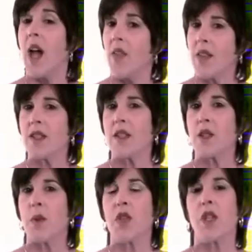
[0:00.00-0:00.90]
And this is
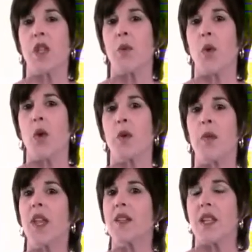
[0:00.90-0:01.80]
especially
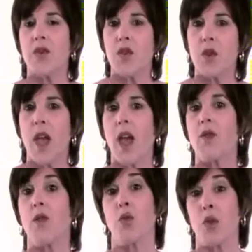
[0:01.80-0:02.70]
important because if you have